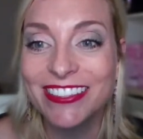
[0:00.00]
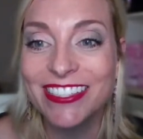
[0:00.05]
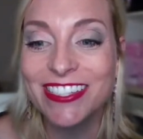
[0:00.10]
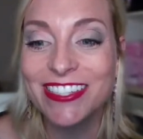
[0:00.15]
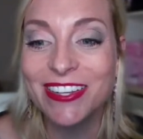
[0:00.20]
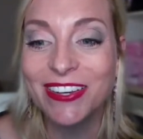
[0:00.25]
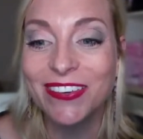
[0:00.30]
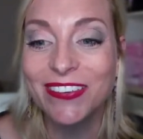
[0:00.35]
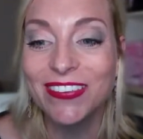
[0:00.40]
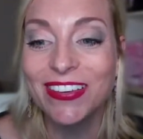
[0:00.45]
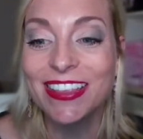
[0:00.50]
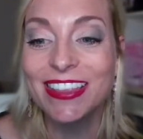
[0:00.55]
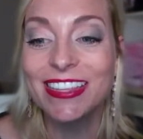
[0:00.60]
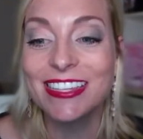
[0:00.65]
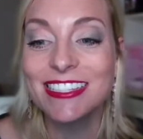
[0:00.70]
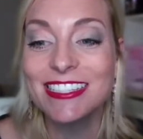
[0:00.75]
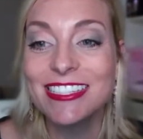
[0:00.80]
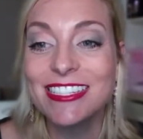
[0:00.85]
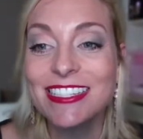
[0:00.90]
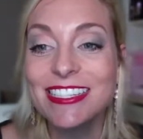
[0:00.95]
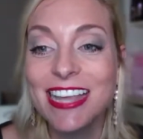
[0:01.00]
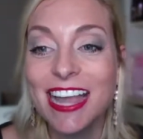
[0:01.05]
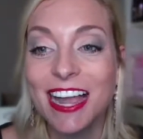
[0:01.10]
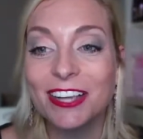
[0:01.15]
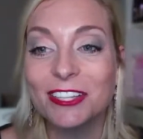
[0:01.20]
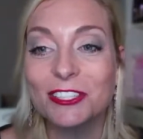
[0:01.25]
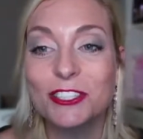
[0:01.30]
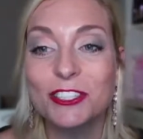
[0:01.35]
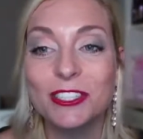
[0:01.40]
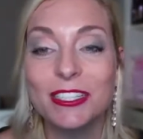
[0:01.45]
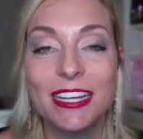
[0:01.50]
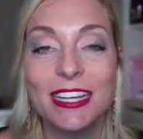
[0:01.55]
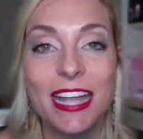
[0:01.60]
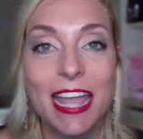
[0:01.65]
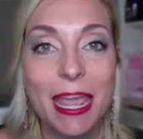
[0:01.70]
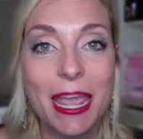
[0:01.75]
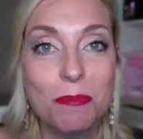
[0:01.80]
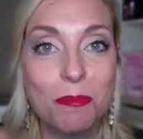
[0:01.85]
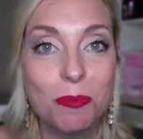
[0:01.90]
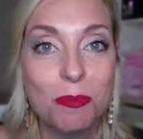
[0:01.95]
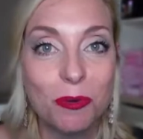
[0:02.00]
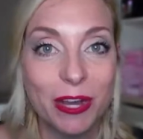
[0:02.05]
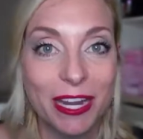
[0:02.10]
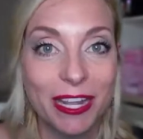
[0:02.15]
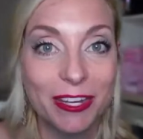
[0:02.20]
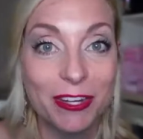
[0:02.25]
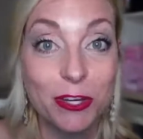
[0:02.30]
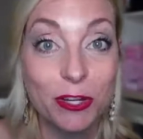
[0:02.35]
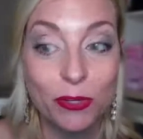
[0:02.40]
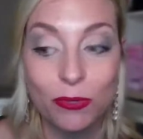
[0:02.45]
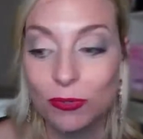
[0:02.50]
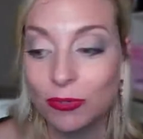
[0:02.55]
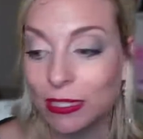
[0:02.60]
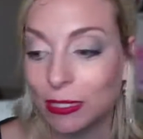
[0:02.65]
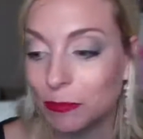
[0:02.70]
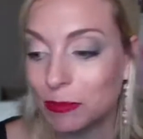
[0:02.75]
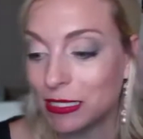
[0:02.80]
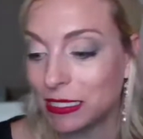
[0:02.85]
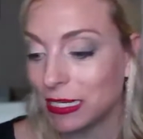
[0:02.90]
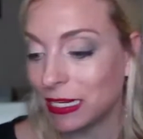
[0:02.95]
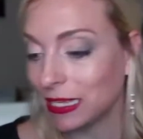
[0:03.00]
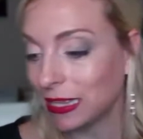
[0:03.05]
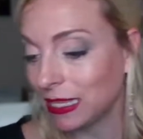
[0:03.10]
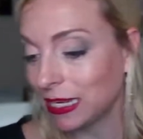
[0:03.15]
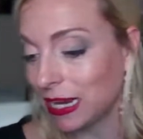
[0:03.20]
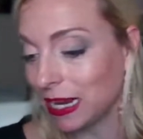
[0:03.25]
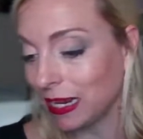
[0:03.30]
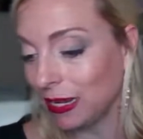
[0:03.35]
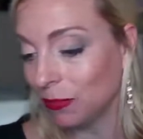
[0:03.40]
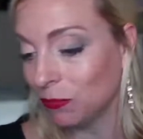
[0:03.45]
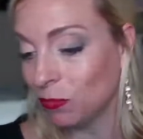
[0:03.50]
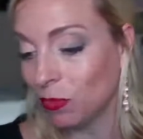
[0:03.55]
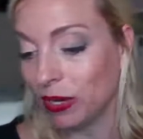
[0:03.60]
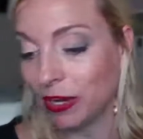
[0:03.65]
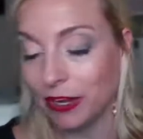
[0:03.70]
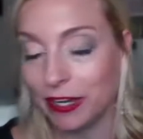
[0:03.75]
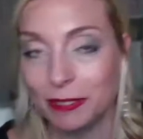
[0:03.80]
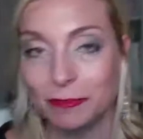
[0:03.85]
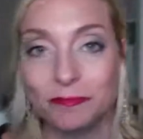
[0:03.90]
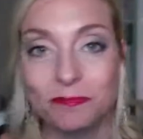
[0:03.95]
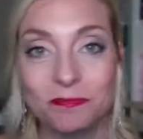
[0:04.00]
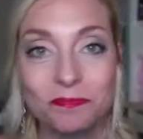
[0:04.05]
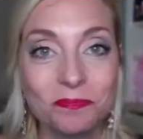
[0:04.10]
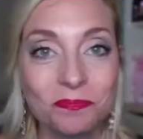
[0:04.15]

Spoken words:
So this is actually a brand new lipstick that I am wearing.